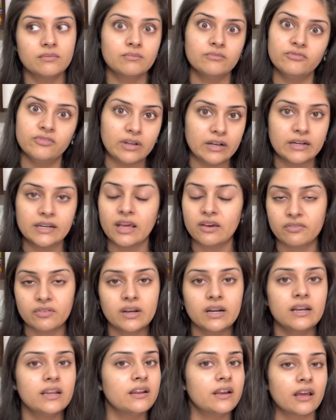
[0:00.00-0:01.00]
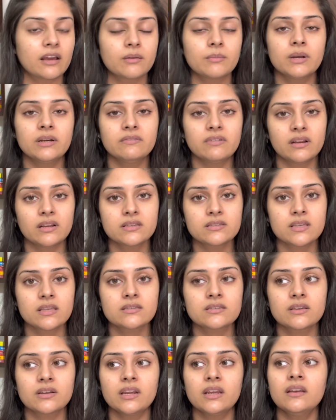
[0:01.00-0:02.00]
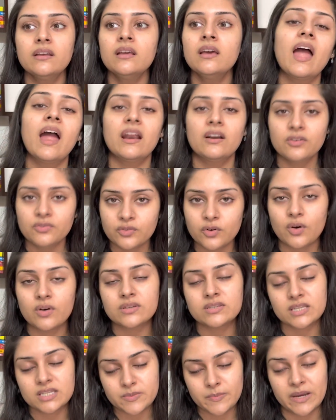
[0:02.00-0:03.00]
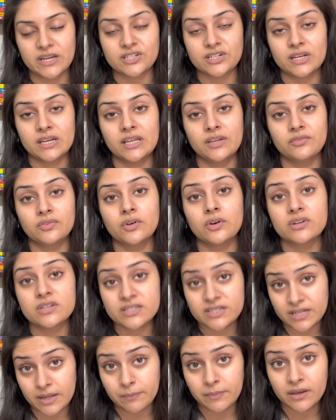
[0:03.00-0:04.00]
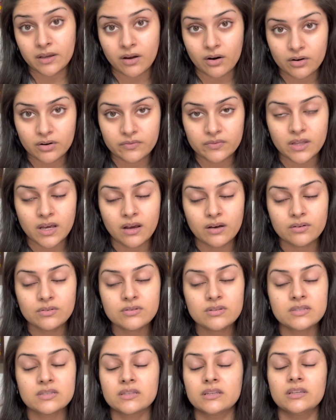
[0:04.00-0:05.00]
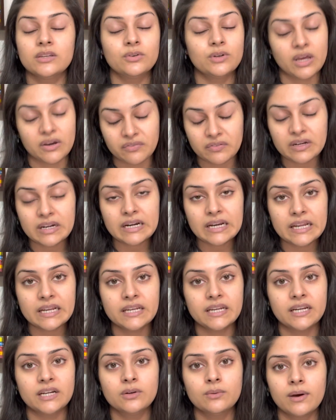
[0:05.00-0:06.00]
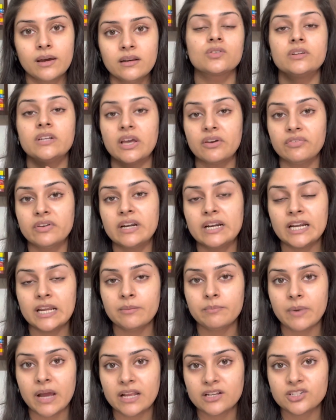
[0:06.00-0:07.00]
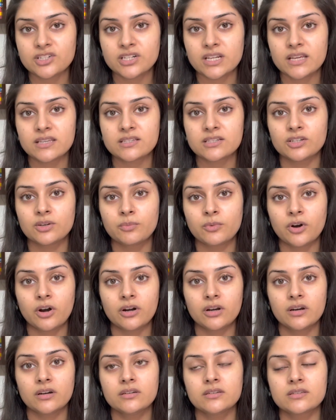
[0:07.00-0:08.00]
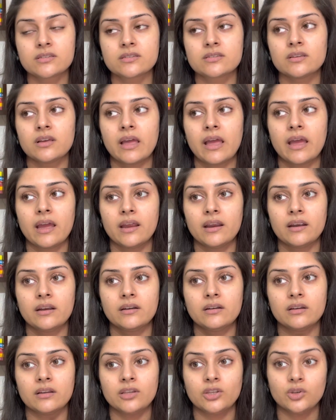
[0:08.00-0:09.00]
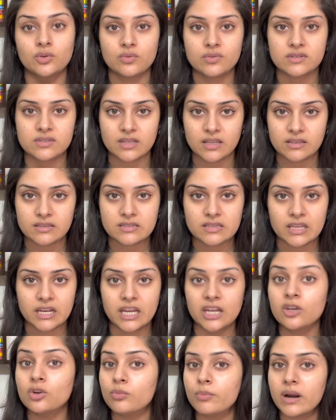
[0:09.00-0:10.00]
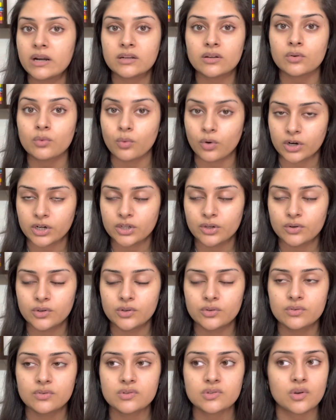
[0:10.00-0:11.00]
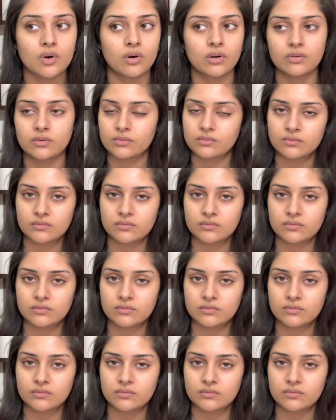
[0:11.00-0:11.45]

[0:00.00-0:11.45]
will definitely recommend wearing sunscreen. And of course, especially if you're stepping out of the house, you definitely need one. So definitely patch test your products and use sunscreen no matter what you use or